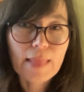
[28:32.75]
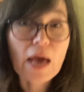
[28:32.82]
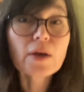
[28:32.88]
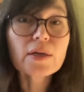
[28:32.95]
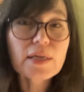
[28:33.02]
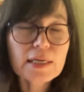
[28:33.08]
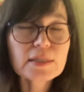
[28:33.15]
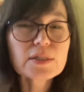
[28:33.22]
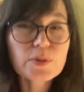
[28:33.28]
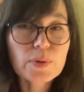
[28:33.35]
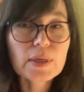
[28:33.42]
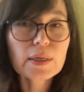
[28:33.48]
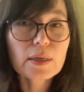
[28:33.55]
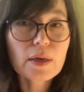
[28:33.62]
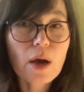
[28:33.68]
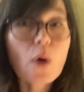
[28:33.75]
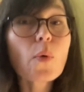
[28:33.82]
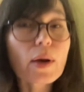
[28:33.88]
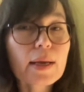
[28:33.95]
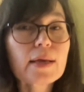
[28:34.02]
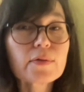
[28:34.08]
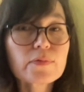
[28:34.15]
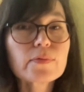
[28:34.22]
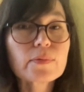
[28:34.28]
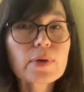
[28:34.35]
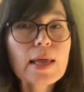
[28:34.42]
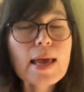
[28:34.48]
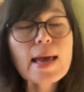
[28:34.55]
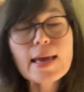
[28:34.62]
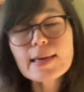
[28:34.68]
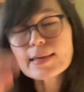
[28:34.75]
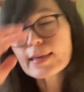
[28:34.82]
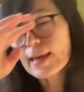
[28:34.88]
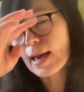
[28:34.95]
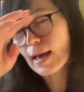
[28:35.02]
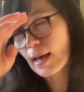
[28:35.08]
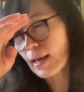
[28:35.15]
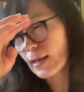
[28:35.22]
What kind of sources did you use and things like that?